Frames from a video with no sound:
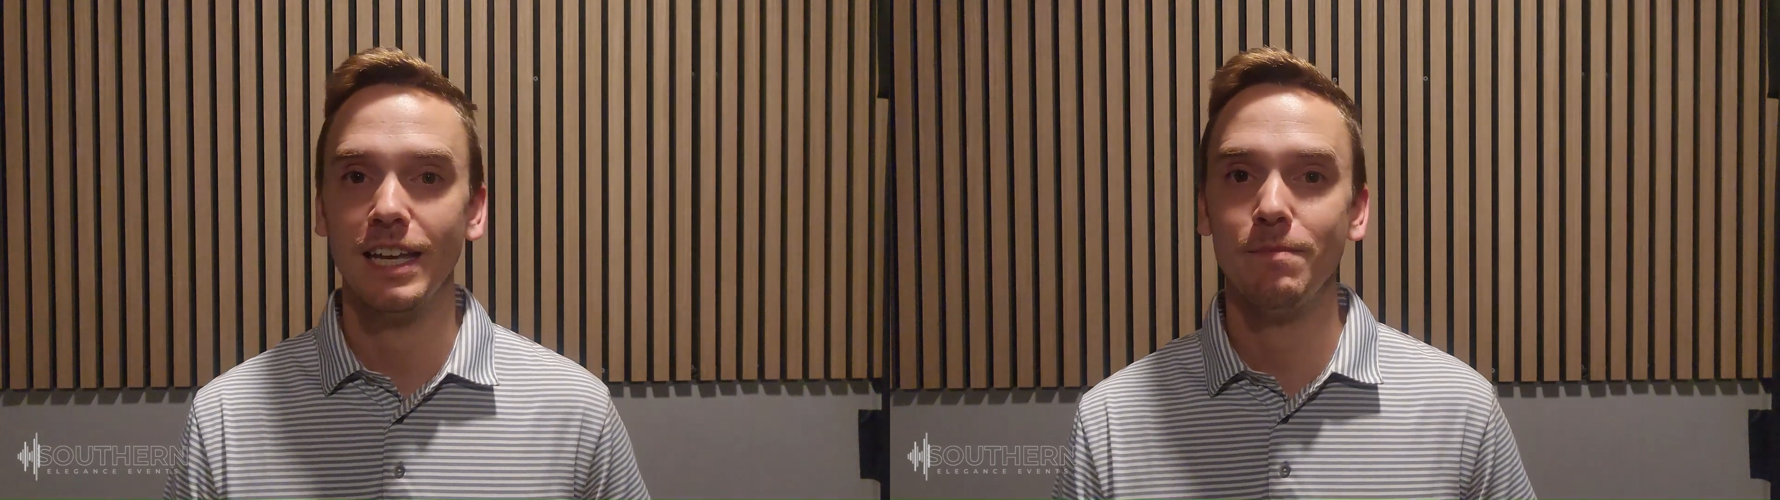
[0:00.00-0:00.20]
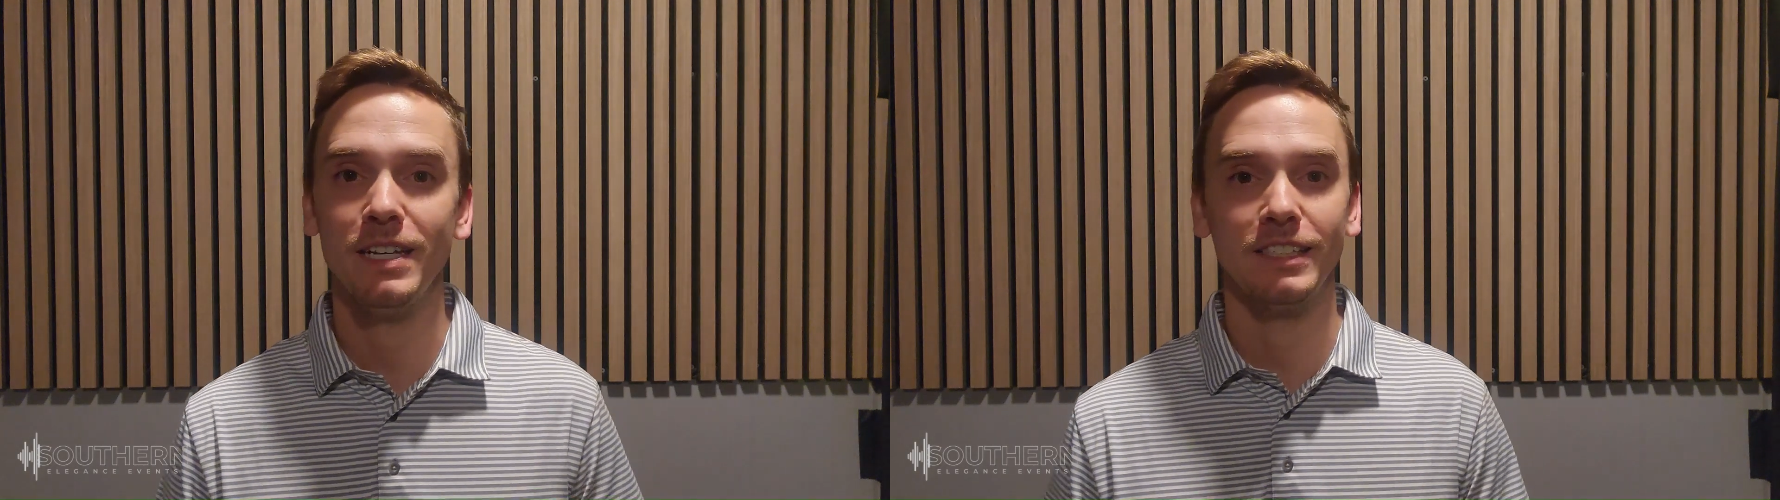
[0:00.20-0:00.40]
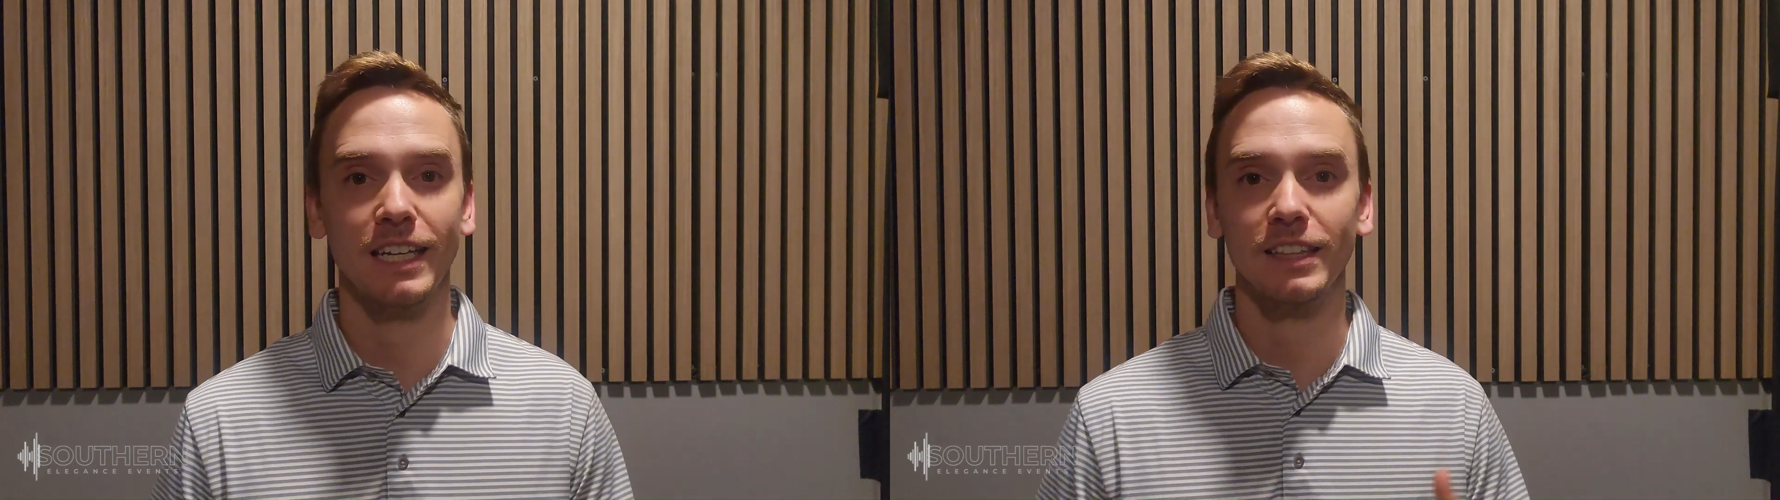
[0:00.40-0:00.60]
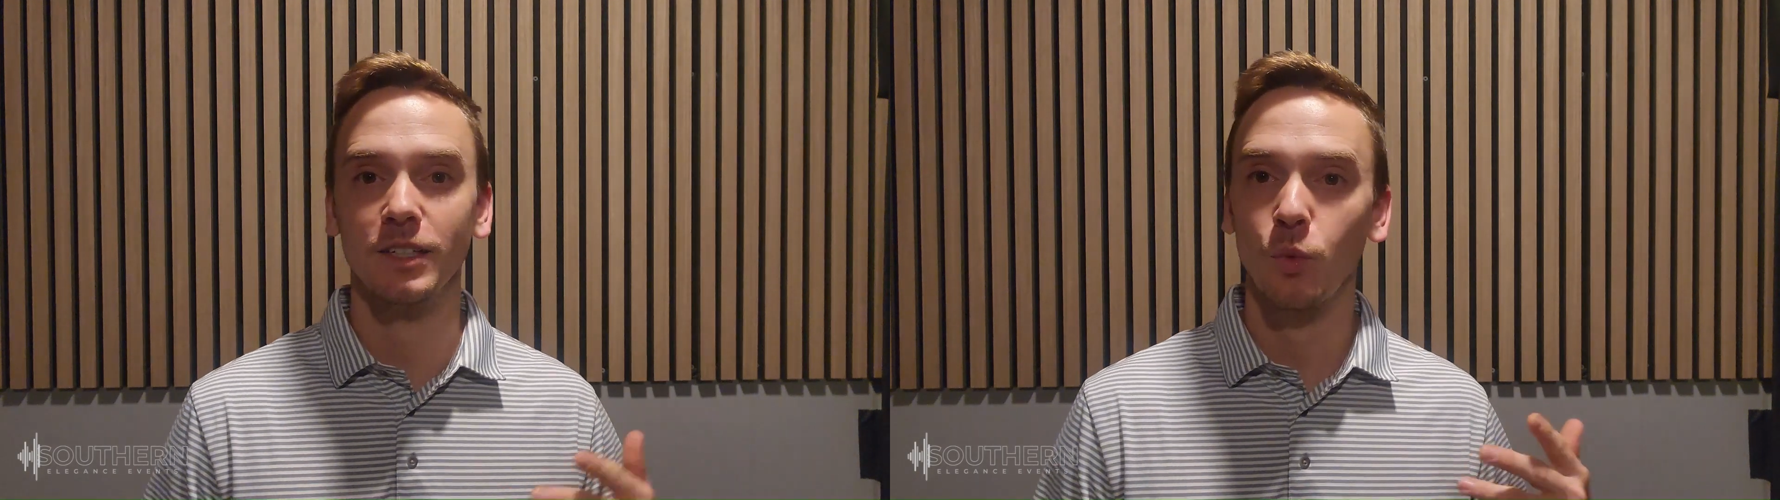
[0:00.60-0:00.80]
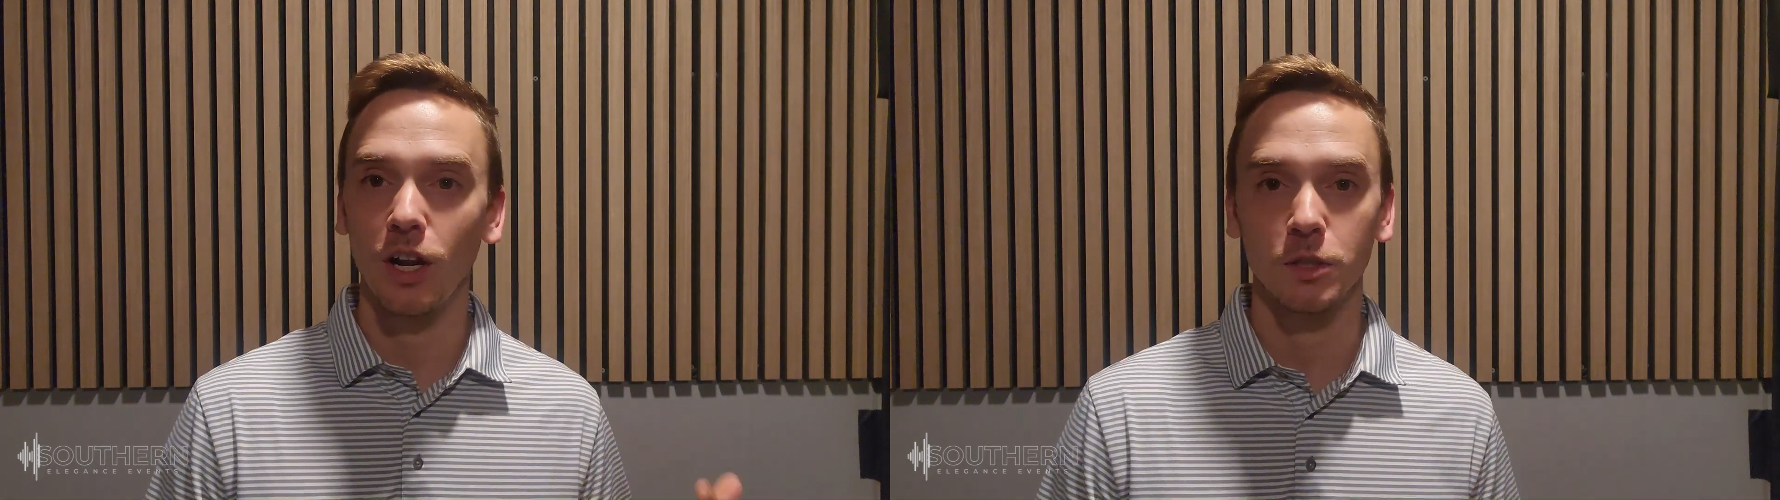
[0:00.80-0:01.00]
It means that the
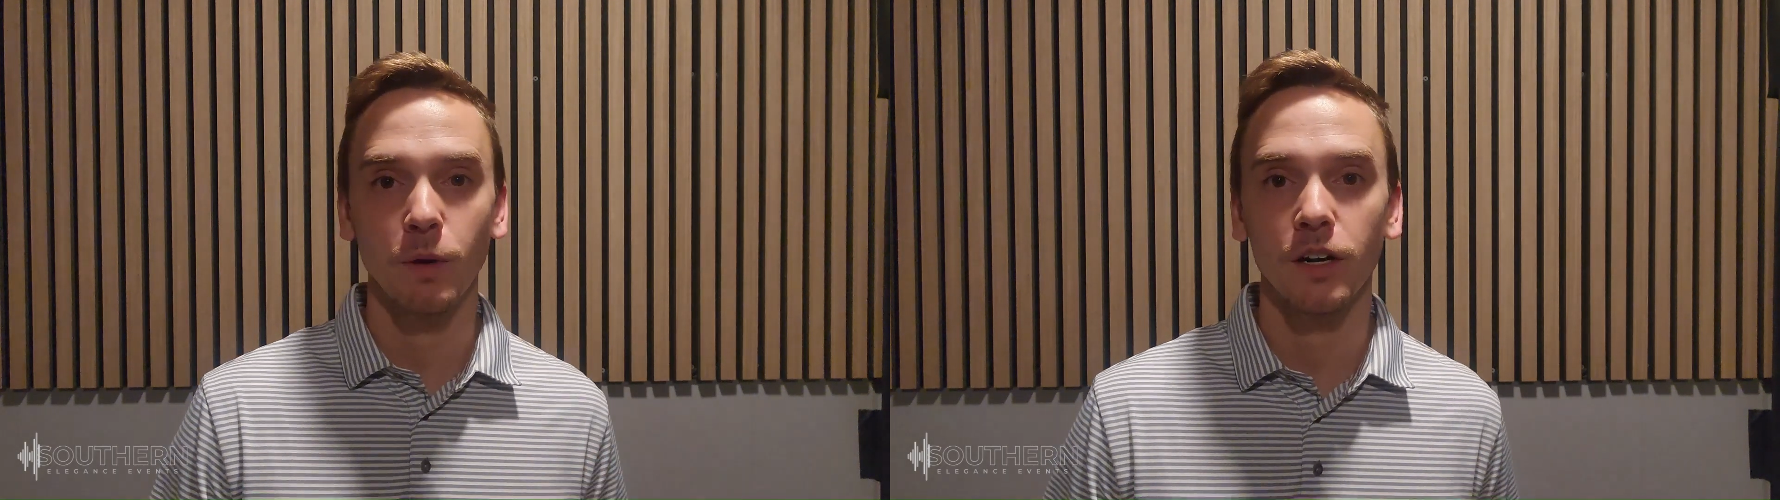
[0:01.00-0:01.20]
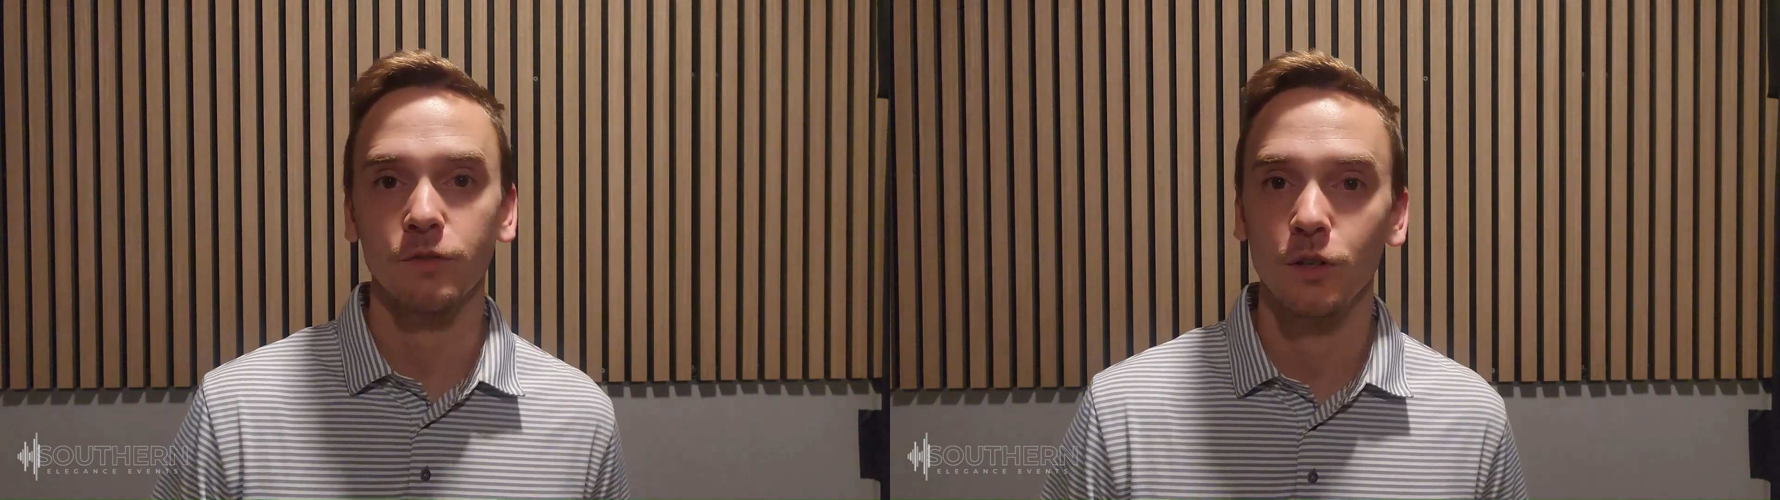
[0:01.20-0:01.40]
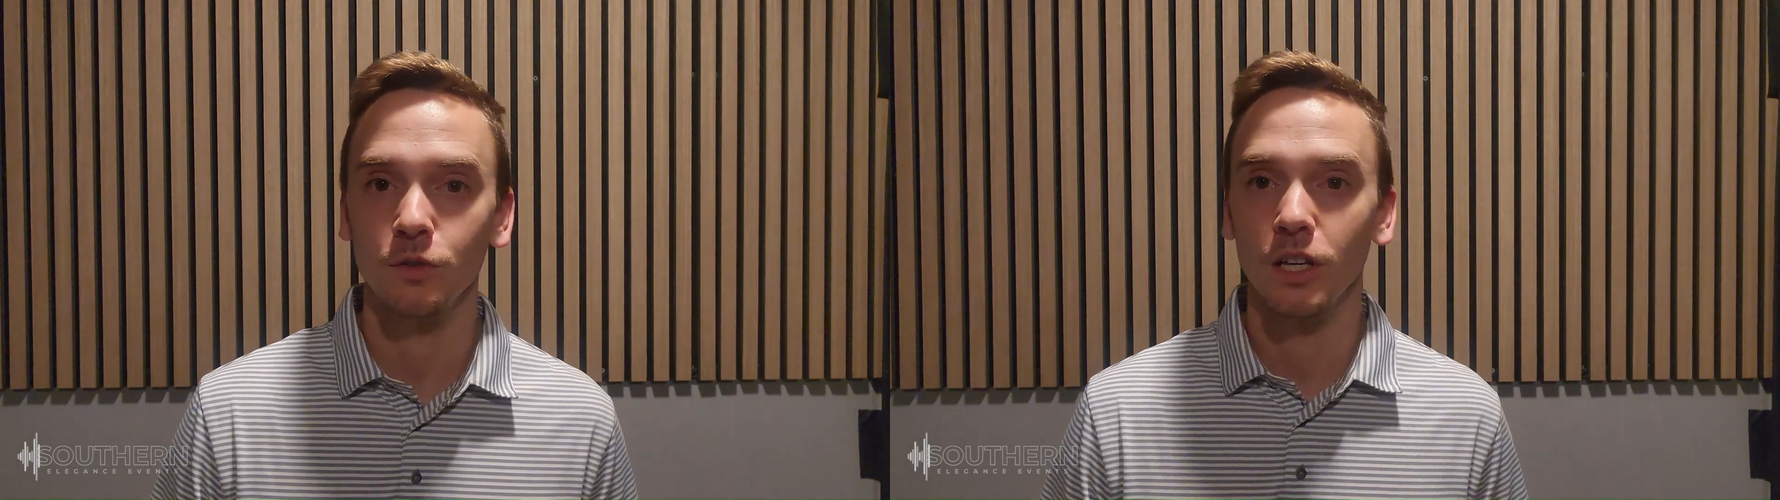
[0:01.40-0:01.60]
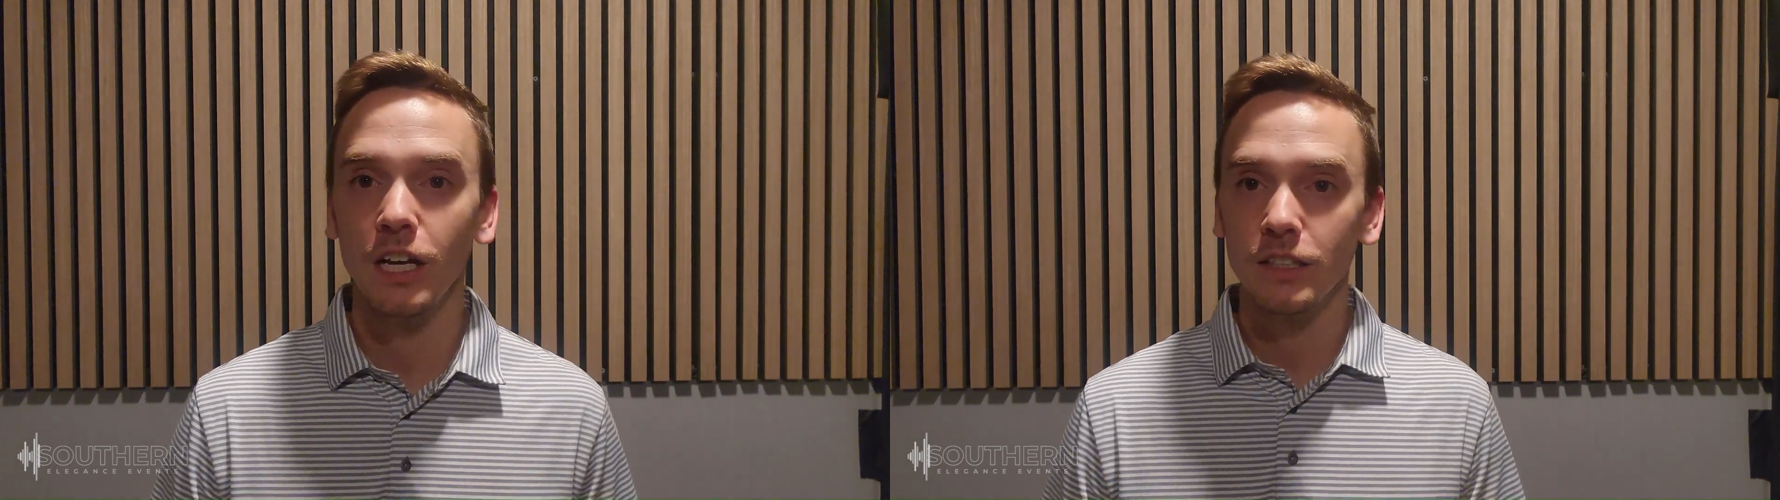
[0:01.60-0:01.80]
wireless microphones